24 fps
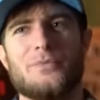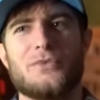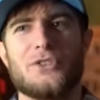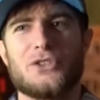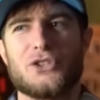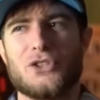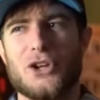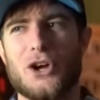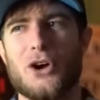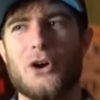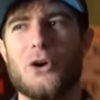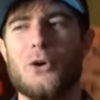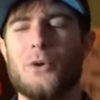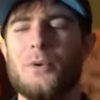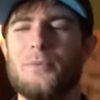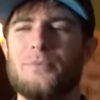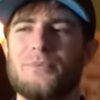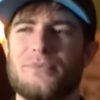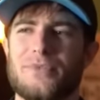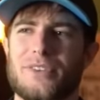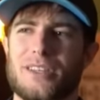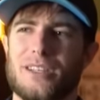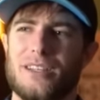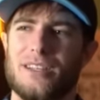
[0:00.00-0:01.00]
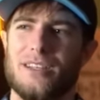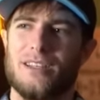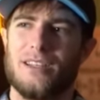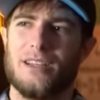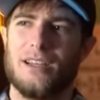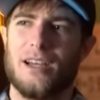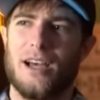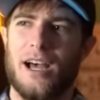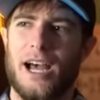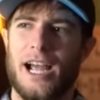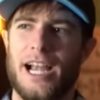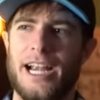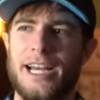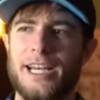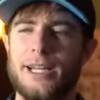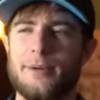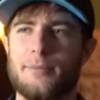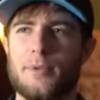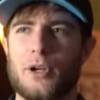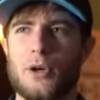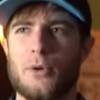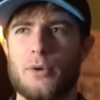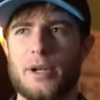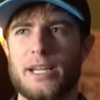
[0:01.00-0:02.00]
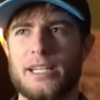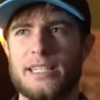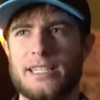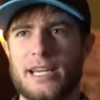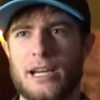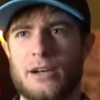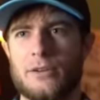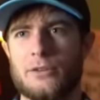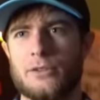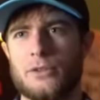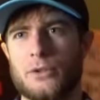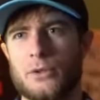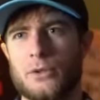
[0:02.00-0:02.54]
So I ended up going down